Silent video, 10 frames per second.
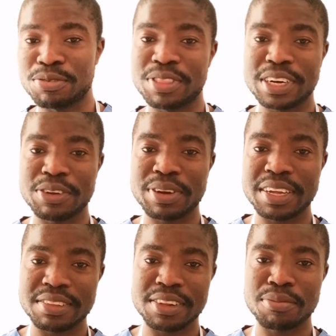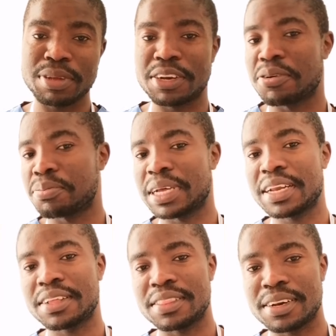to 3, where 0 being no
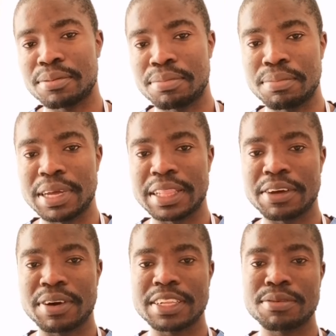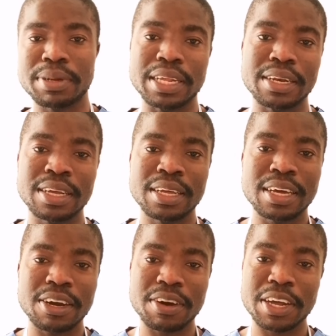pain and 3 being the worst pain.
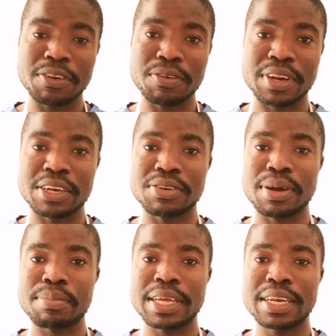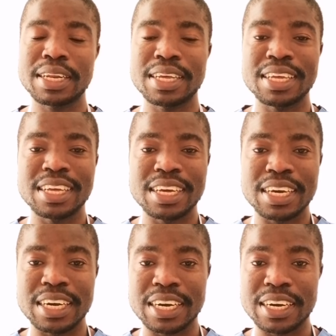How can you rate your pain?
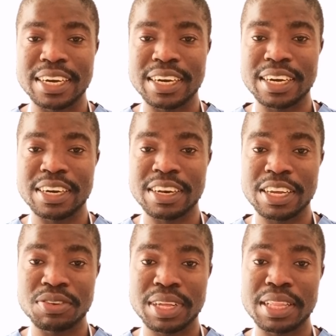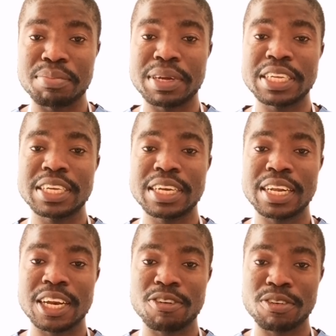Reassure the
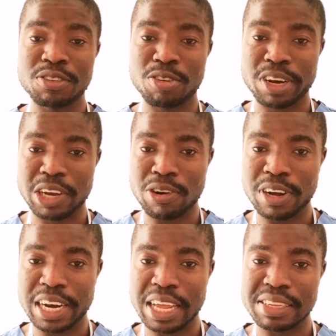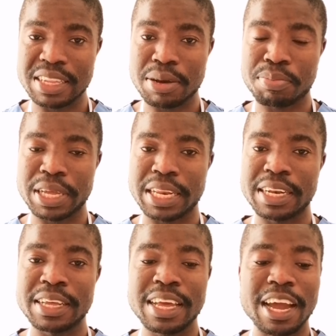patient and also recognize their pain.
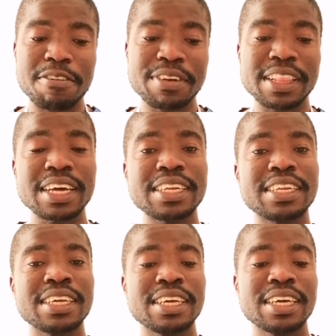After that,